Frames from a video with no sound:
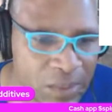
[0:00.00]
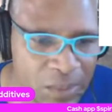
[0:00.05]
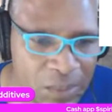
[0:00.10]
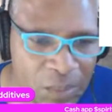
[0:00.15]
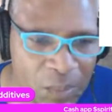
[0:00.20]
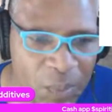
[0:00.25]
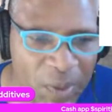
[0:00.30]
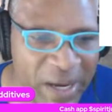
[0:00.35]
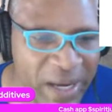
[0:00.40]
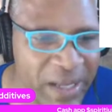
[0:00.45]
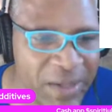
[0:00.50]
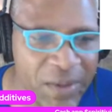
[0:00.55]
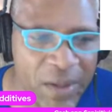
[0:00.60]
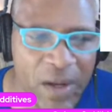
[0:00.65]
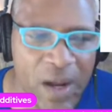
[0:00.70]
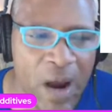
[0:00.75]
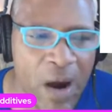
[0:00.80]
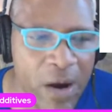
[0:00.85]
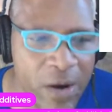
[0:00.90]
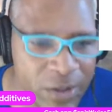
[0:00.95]

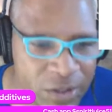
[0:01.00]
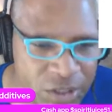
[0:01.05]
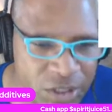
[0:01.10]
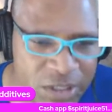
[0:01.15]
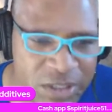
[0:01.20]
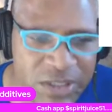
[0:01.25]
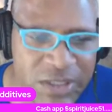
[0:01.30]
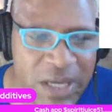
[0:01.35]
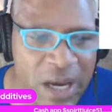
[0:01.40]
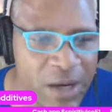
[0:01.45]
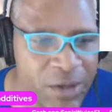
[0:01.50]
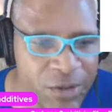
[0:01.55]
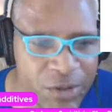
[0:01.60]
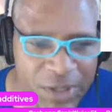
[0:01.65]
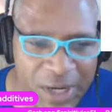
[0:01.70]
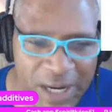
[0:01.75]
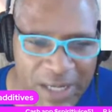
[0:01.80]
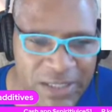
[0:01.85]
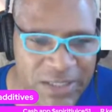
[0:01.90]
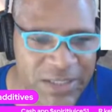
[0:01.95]

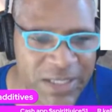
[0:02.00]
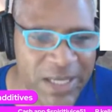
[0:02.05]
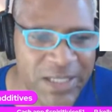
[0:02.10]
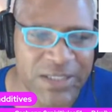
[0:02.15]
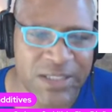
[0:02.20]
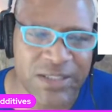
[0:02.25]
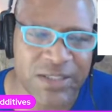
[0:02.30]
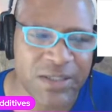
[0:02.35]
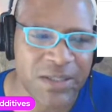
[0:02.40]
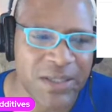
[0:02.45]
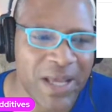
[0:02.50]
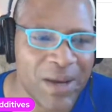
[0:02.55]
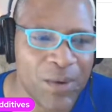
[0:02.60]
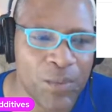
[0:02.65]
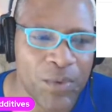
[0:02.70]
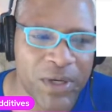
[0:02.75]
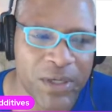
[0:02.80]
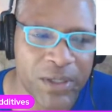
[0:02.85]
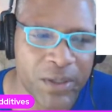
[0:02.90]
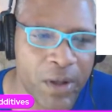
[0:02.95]
United States is like
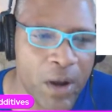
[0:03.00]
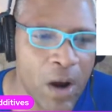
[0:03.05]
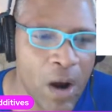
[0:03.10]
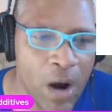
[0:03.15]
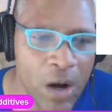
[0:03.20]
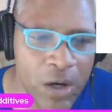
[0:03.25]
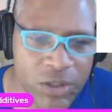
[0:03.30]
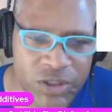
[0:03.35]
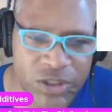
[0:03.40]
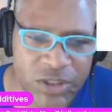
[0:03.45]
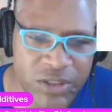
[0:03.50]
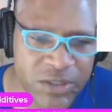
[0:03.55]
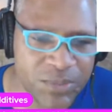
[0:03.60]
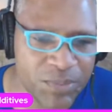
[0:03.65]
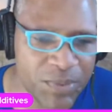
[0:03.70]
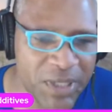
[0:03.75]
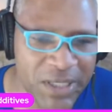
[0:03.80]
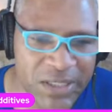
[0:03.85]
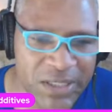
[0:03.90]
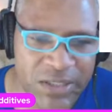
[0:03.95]
one of the
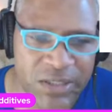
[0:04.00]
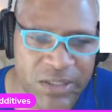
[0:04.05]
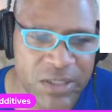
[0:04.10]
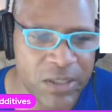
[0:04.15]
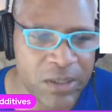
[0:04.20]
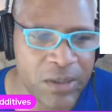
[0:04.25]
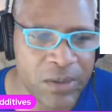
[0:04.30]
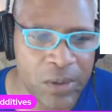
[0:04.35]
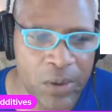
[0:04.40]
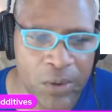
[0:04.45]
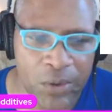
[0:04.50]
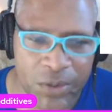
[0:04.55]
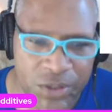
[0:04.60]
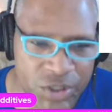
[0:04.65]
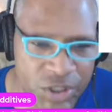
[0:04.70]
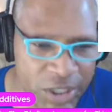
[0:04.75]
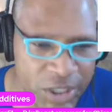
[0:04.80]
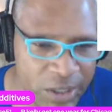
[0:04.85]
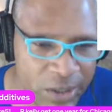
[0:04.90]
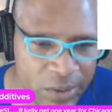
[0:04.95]
harshest place to go to
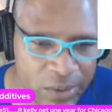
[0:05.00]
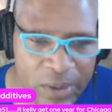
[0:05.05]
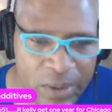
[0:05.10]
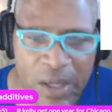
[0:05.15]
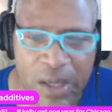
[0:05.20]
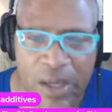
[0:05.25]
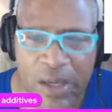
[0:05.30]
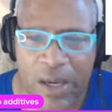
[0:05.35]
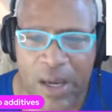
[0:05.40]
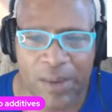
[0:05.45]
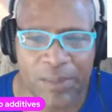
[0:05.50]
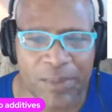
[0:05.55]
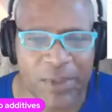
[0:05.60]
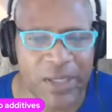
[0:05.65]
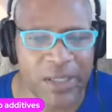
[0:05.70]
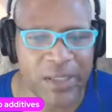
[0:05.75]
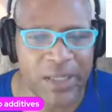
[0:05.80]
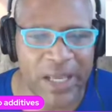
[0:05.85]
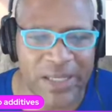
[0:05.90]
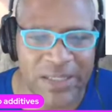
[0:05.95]
jail. I
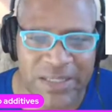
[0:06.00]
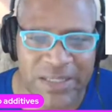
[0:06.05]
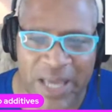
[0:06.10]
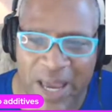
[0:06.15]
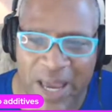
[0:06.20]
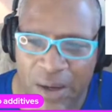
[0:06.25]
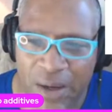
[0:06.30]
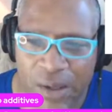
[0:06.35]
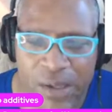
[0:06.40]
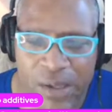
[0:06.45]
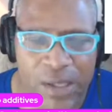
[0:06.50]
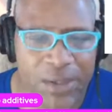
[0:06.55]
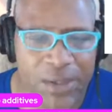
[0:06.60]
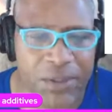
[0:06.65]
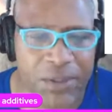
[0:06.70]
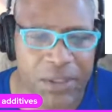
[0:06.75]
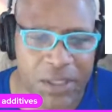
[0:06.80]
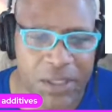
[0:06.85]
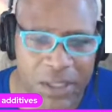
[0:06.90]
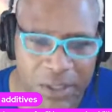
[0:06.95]
mean, they tack on
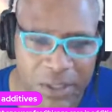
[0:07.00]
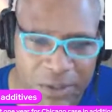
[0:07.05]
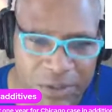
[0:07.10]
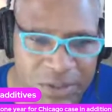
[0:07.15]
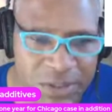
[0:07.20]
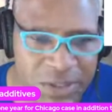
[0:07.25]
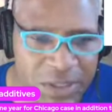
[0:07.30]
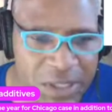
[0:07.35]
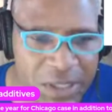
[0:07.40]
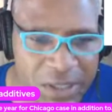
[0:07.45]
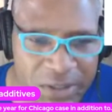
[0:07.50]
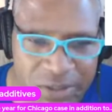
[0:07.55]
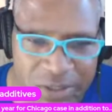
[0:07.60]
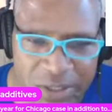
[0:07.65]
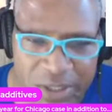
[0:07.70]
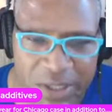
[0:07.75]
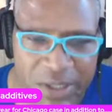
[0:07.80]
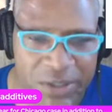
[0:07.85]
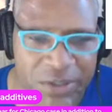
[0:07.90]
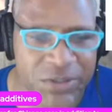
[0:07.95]
the years.
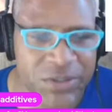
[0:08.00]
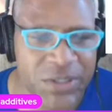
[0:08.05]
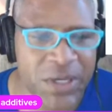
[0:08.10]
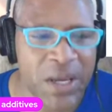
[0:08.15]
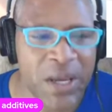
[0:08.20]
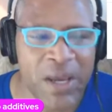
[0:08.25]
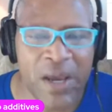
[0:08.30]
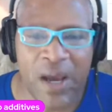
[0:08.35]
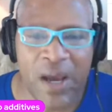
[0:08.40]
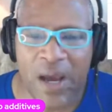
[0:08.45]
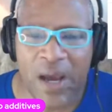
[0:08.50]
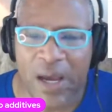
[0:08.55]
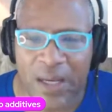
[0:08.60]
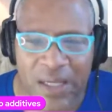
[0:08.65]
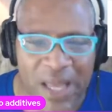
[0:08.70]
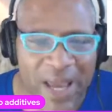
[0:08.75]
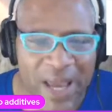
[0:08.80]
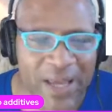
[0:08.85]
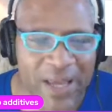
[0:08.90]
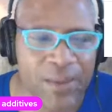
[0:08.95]

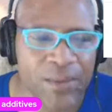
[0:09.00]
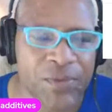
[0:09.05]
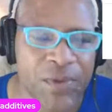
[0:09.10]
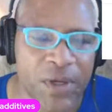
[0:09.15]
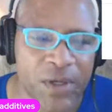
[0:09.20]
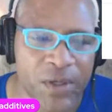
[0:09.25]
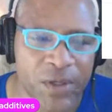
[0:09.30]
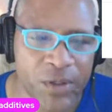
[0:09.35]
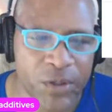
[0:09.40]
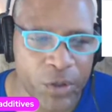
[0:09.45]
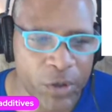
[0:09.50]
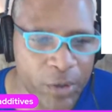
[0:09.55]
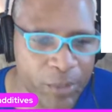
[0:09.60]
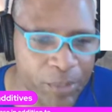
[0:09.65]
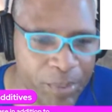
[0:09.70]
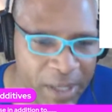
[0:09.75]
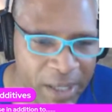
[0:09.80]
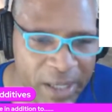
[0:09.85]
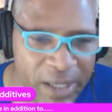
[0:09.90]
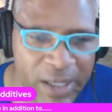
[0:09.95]
Unlike the
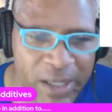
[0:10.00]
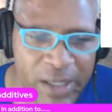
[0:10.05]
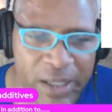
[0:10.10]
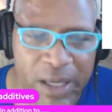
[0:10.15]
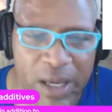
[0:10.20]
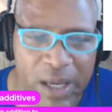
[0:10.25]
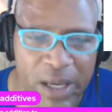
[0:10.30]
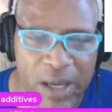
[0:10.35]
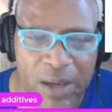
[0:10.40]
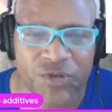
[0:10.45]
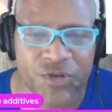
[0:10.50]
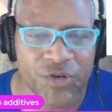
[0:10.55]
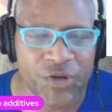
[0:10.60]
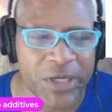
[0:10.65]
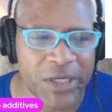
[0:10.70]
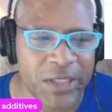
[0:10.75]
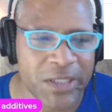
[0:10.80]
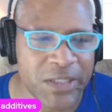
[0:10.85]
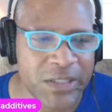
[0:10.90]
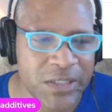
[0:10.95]
European
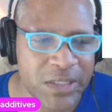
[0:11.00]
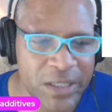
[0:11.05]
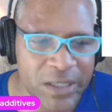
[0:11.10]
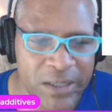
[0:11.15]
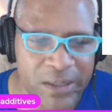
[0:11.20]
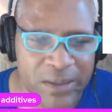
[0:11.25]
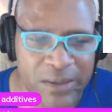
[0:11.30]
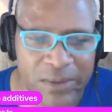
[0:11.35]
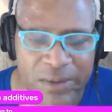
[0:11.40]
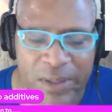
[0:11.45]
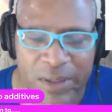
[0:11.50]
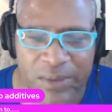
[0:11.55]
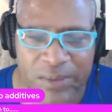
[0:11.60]
countries, and